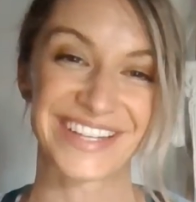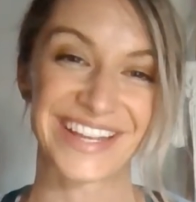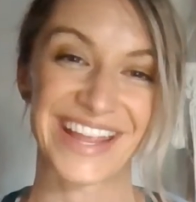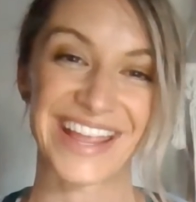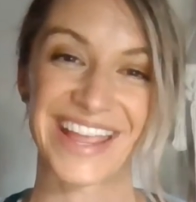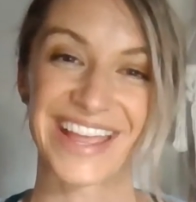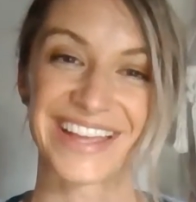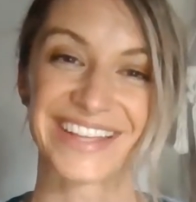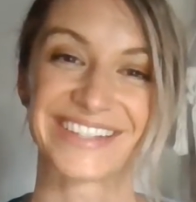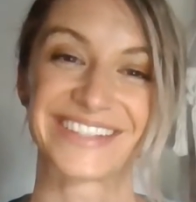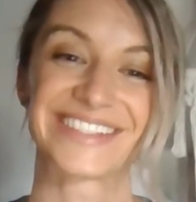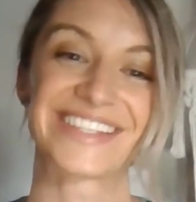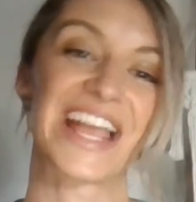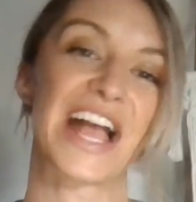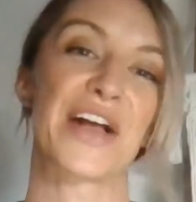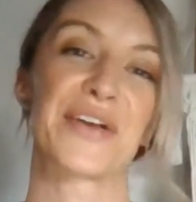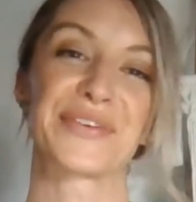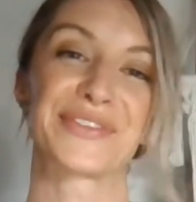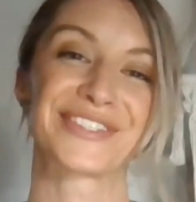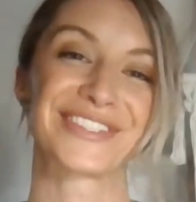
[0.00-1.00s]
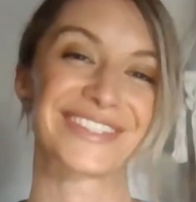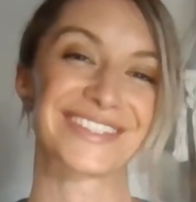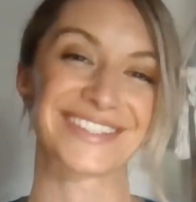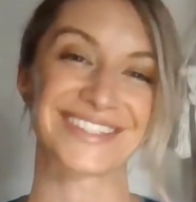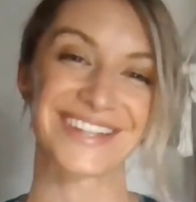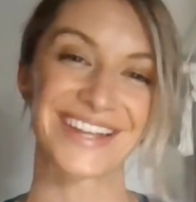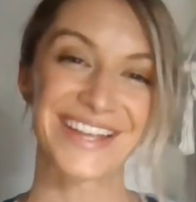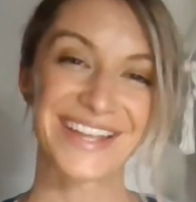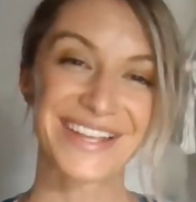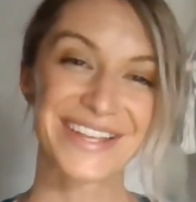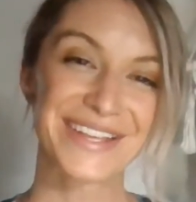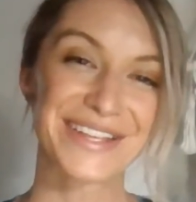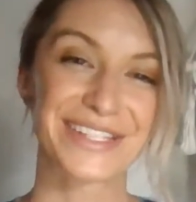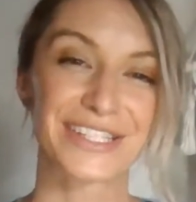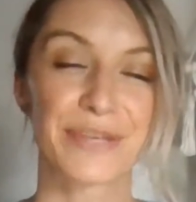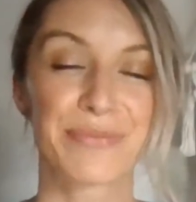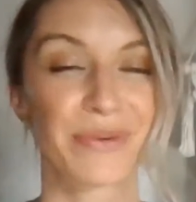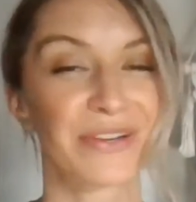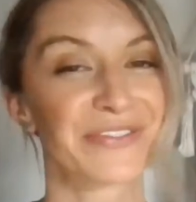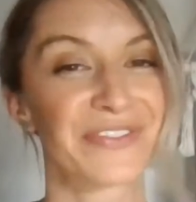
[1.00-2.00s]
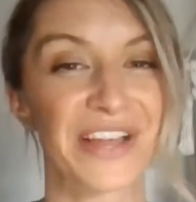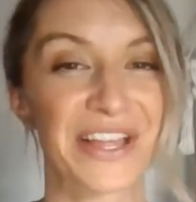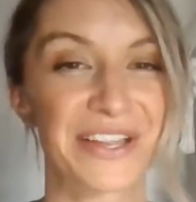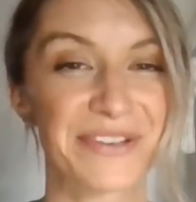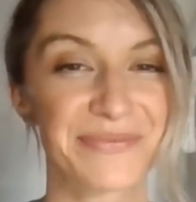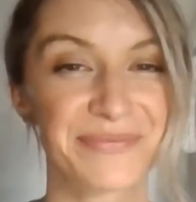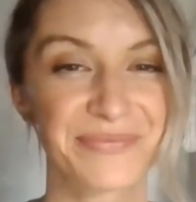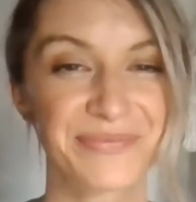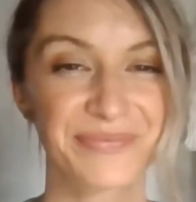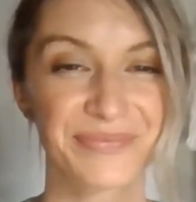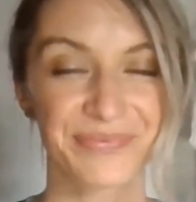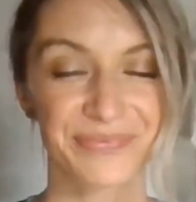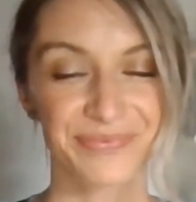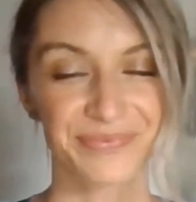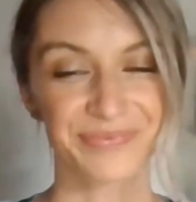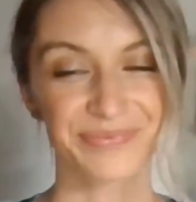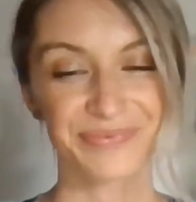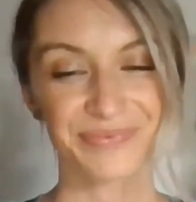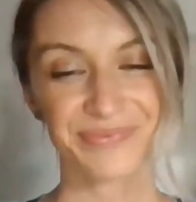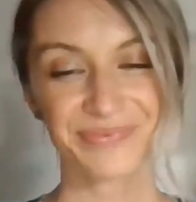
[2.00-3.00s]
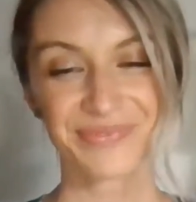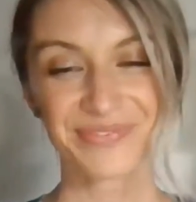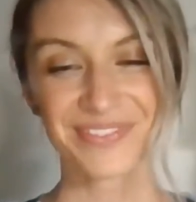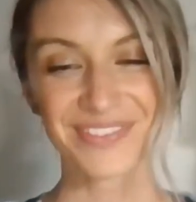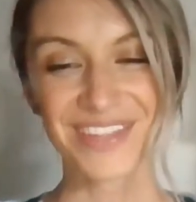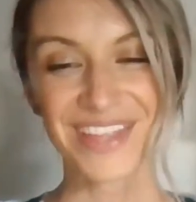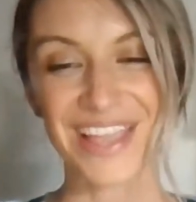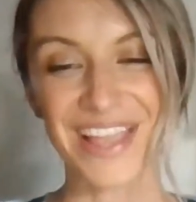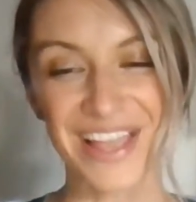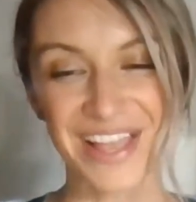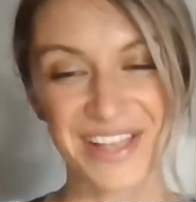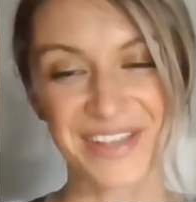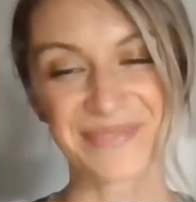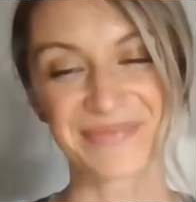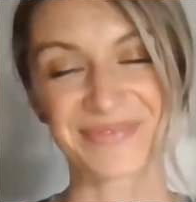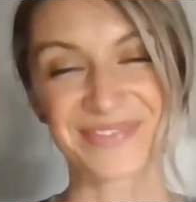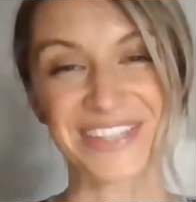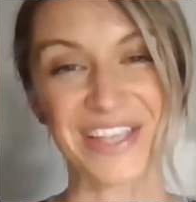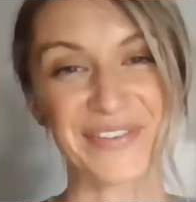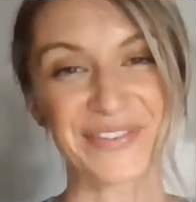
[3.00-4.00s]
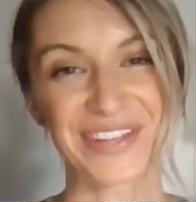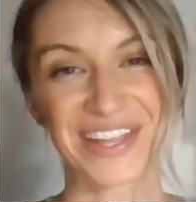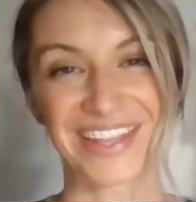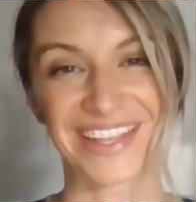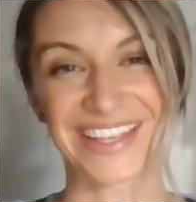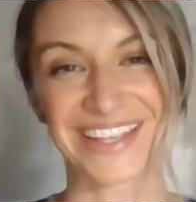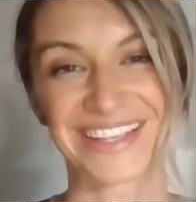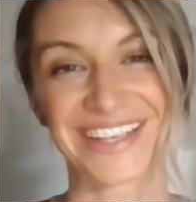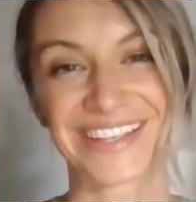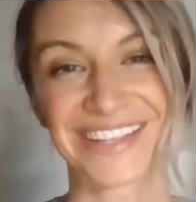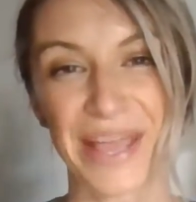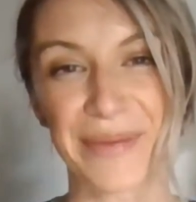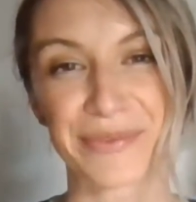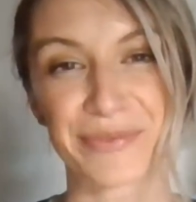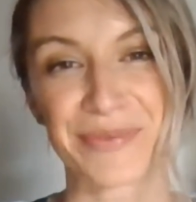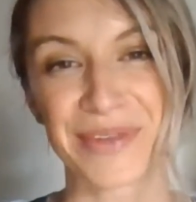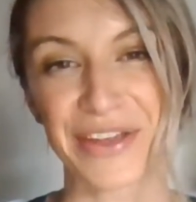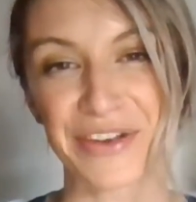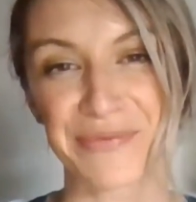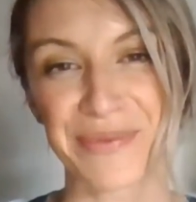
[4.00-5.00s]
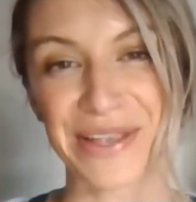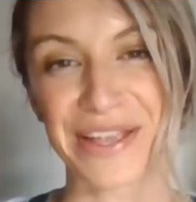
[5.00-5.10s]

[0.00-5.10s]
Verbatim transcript: And yeah, it was just super fun um, definitely kept me out